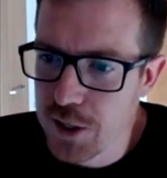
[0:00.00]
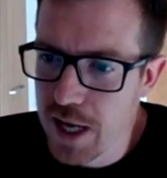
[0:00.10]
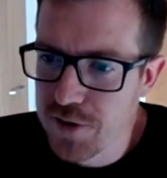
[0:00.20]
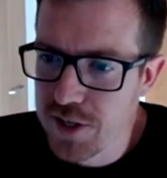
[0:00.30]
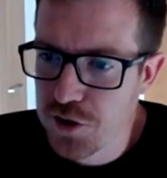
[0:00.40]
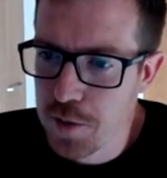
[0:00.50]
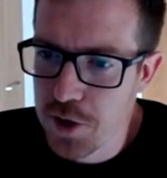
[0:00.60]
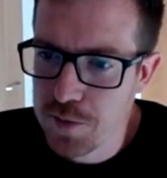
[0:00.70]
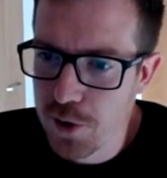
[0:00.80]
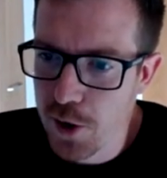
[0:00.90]
do you have a
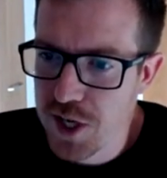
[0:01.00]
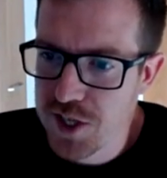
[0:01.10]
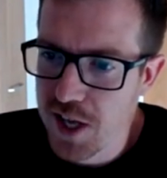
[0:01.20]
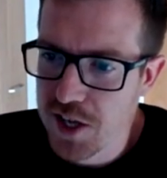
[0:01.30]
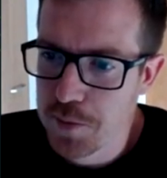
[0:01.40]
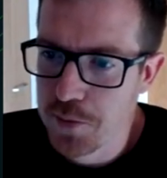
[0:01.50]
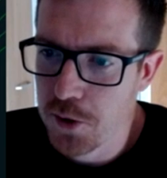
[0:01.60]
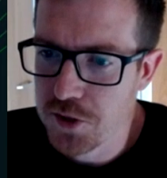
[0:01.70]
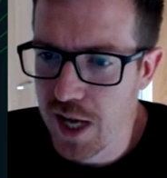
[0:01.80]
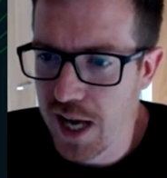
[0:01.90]
distribution process that
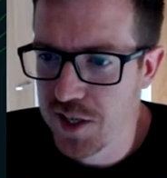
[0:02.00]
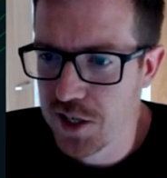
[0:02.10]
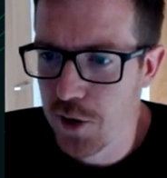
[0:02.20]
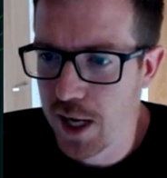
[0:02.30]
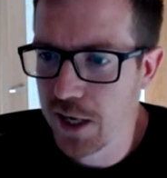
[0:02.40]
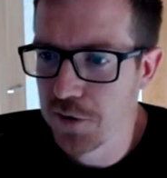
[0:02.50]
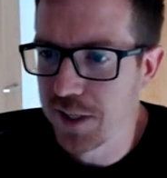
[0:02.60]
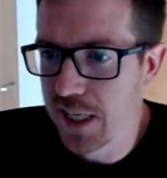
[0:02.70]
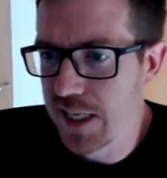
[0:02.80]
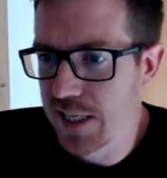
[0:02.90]
supports asset tracking of
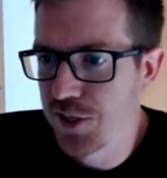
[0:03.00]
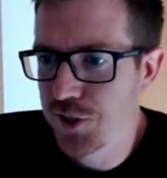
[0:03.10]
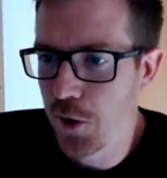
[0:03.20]
the keys?